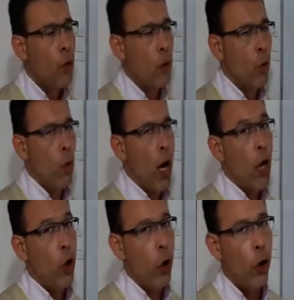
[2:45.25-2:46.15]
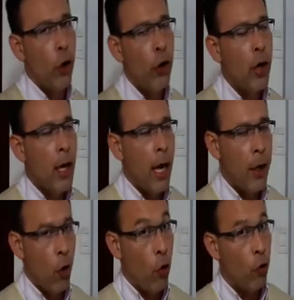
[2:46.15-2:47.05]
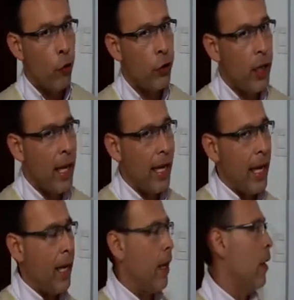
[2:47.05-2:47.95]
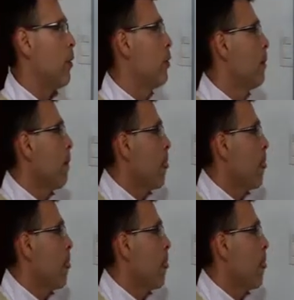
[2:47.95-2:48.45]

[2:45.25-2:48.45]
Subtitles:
to learn and understand English.